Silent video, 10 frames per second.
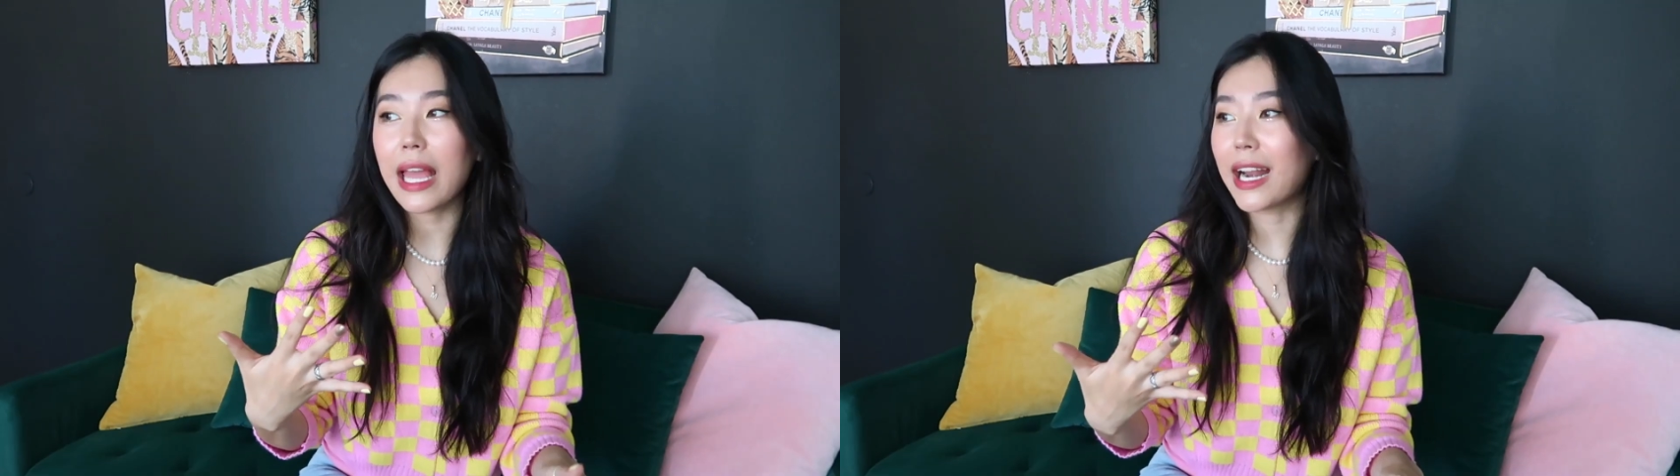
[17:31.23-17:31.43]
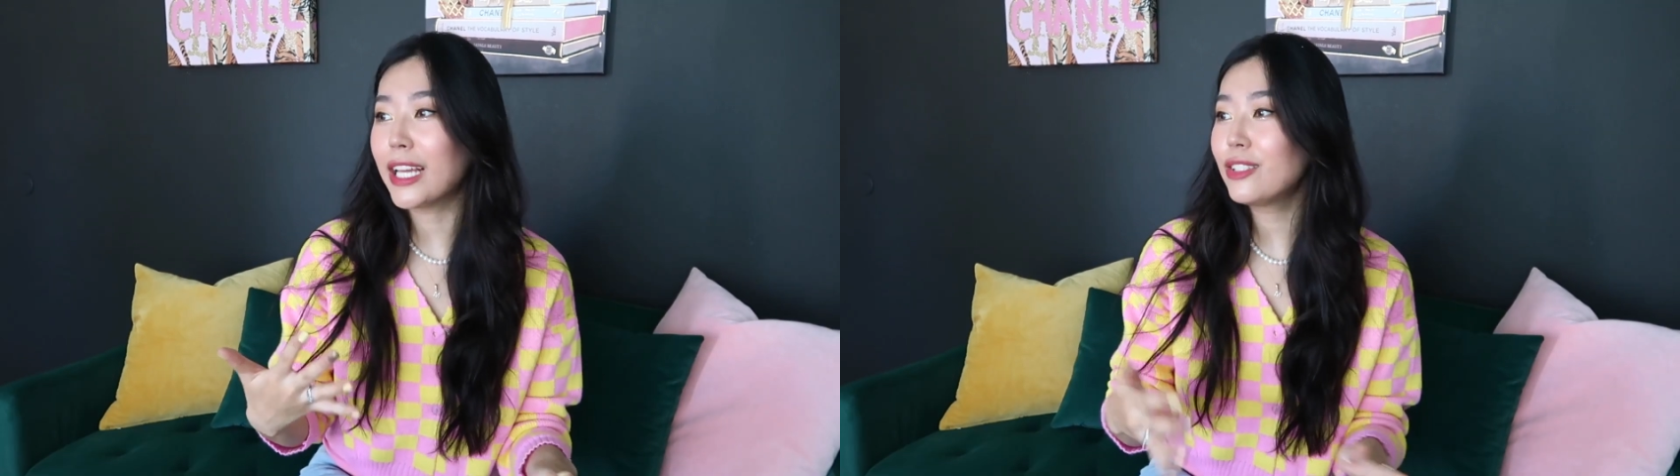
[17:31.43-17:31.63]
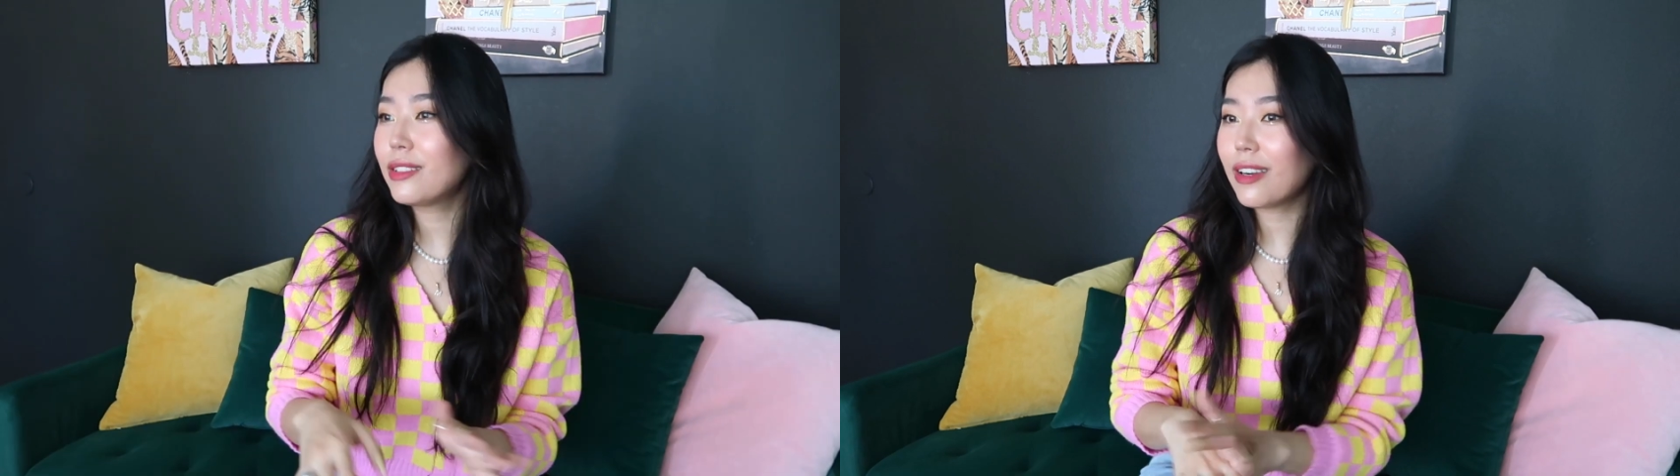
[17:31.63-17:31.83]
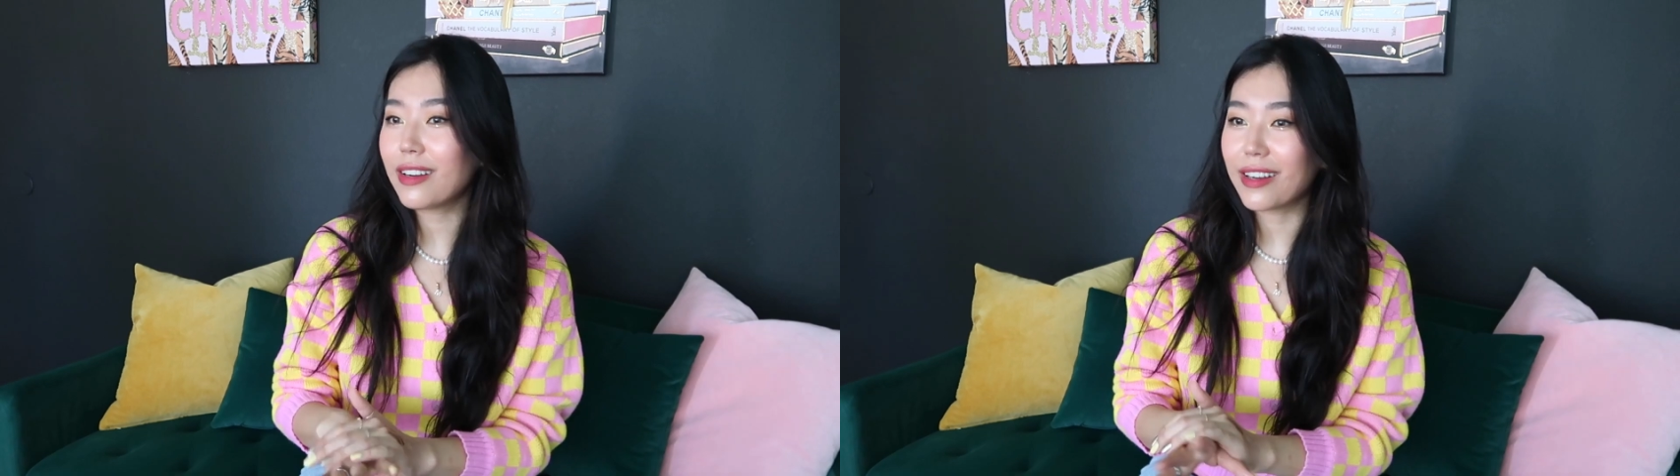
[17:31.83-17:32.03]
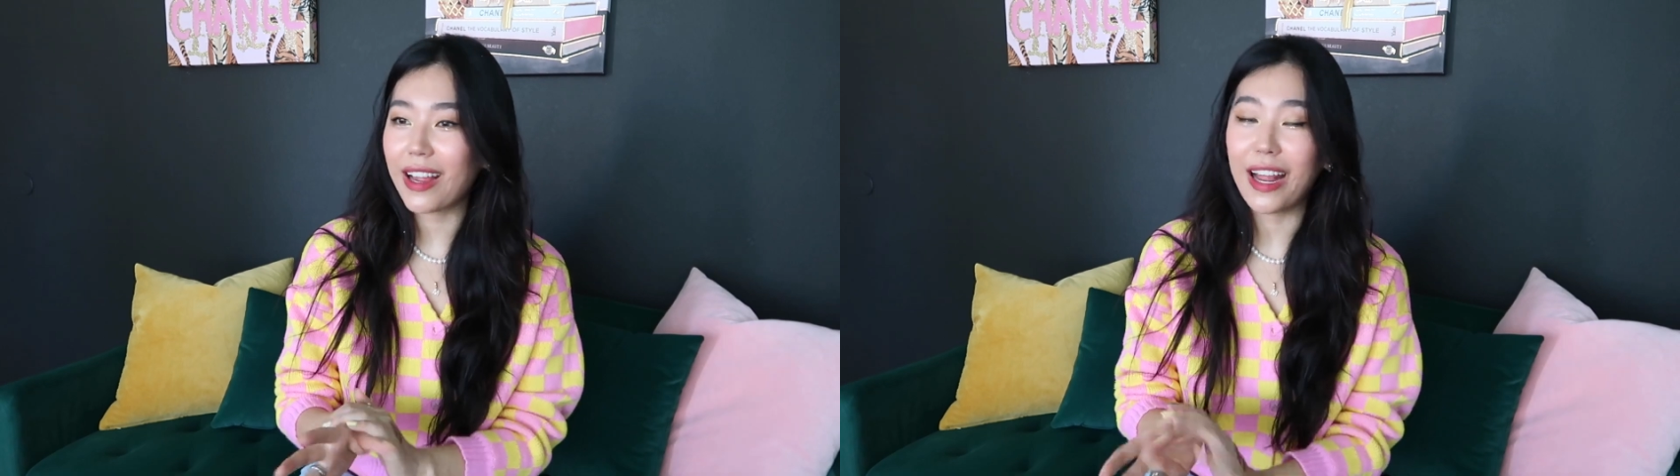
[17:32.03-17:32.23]
and I
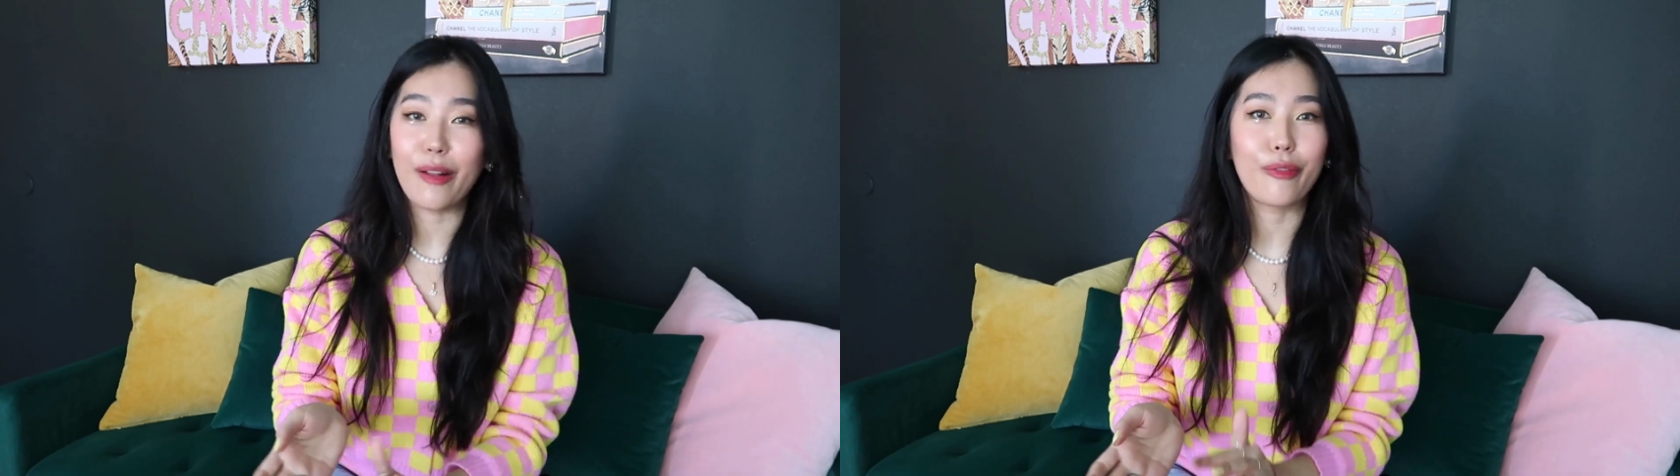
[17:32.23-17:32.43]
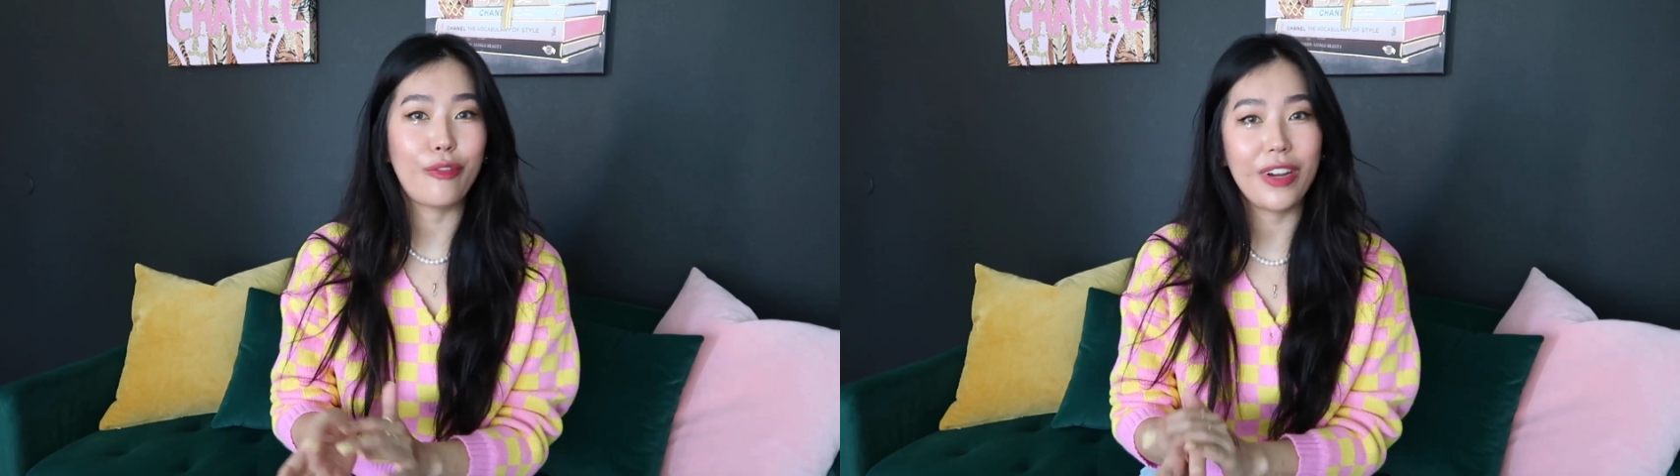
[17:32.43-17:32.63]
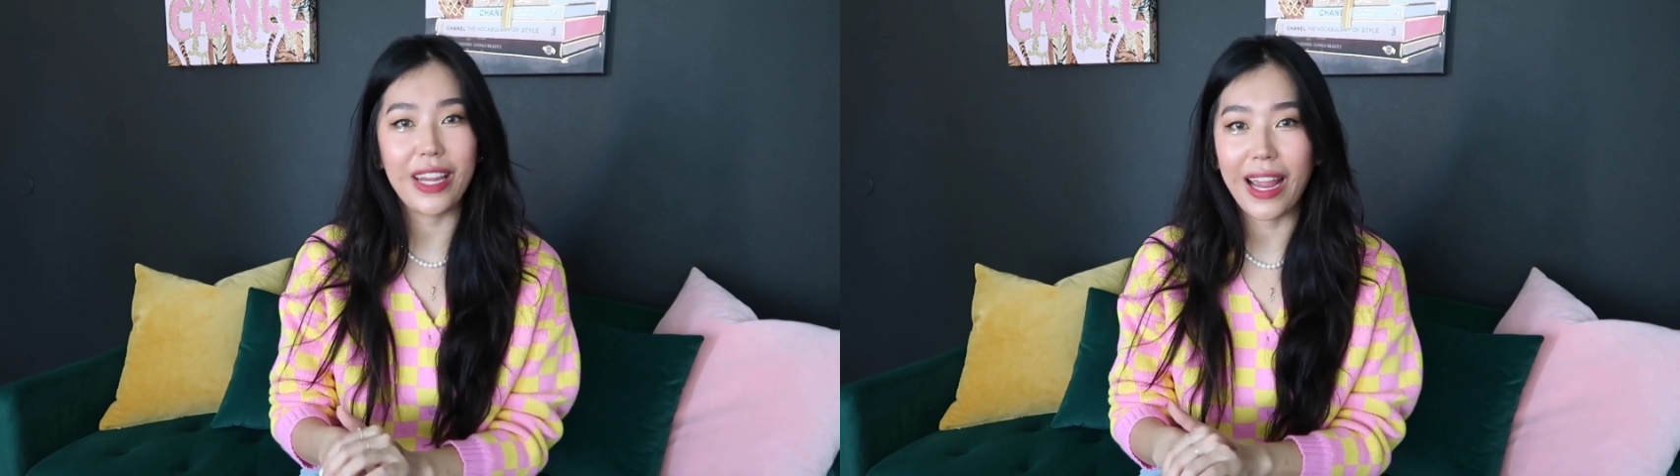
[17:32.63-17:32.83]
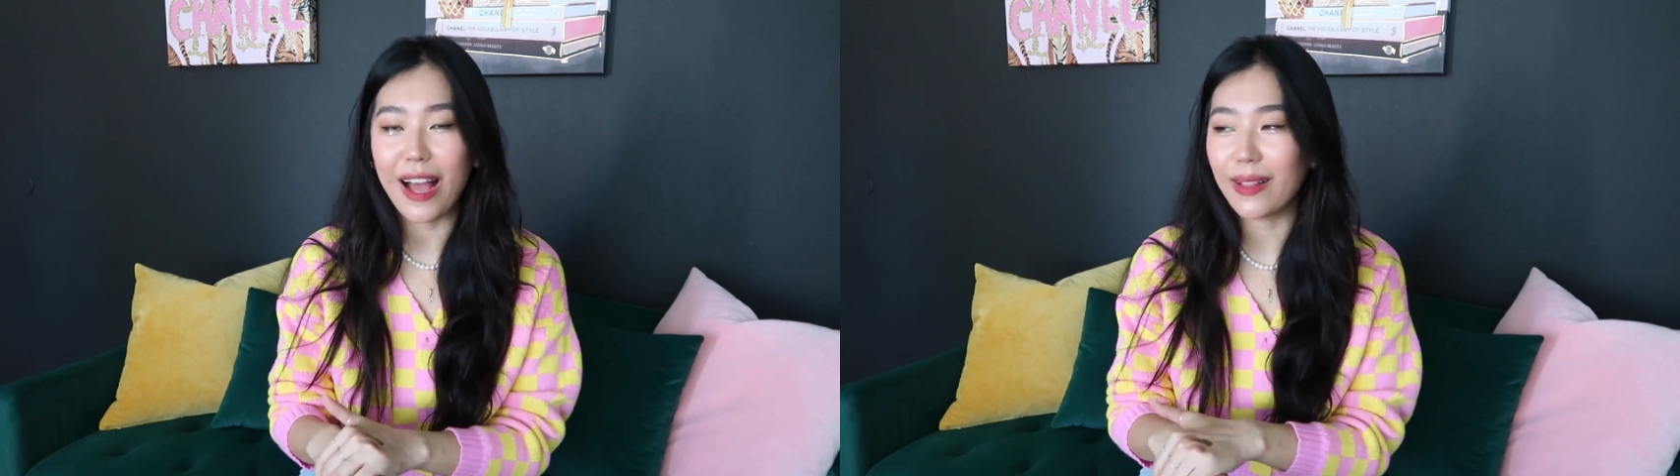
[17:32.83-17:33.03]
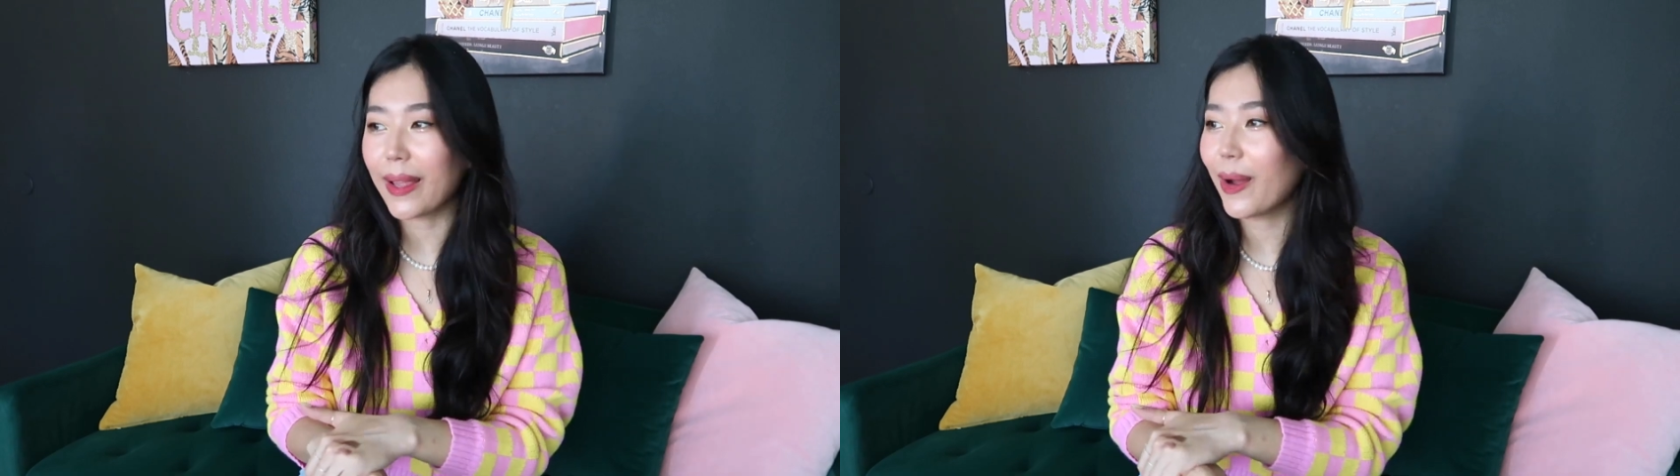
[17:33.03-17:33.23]
started kind of freaking
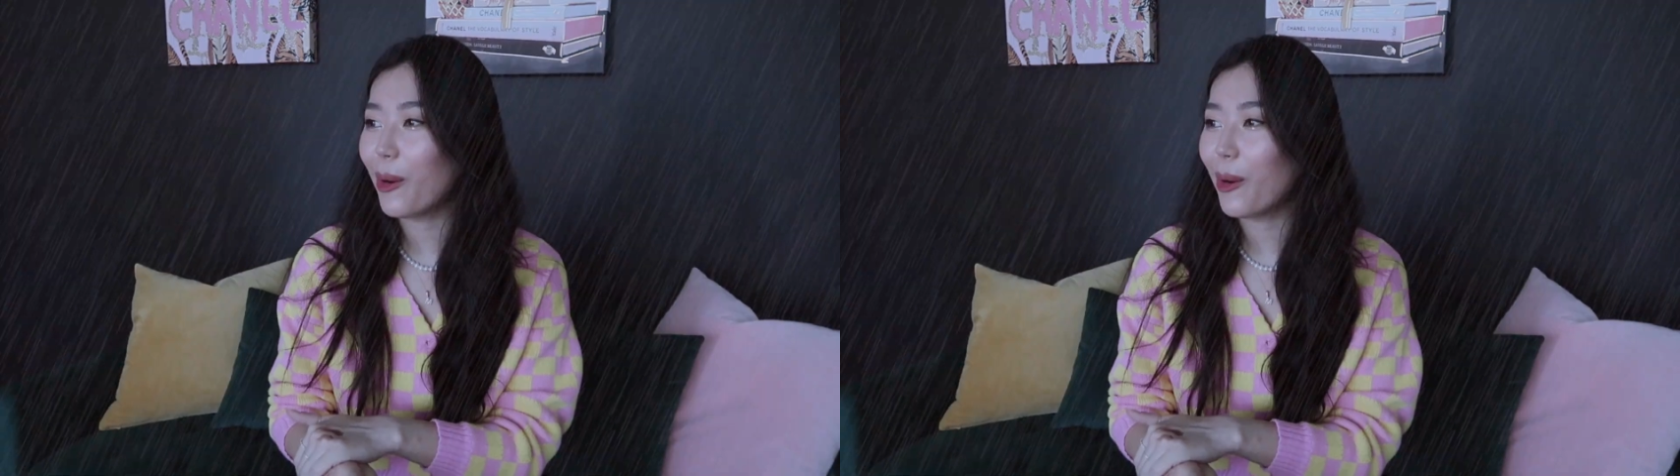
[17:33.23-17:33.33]
out, like,